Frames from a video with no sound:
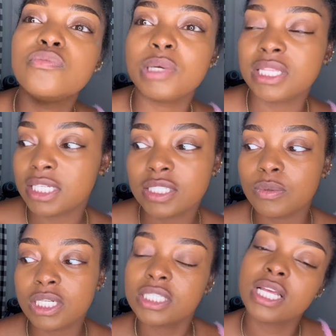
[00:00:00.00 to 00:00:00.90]
But this
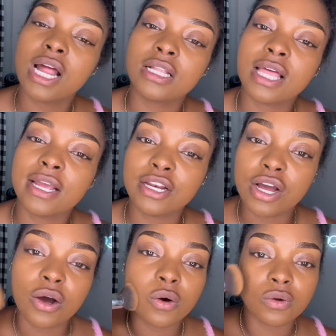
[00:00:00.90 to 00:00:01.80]
one is kind of like,
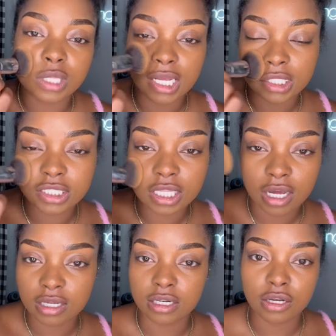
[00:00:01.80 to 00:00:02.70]
no, like, it's
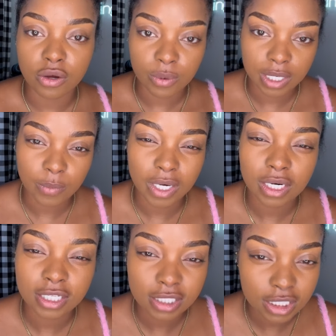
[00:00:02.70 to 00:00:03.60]
not gonna go anywhere
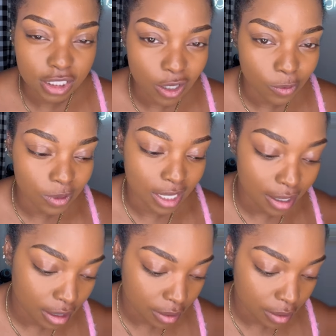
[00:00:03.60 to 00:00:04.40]
because it's so thick.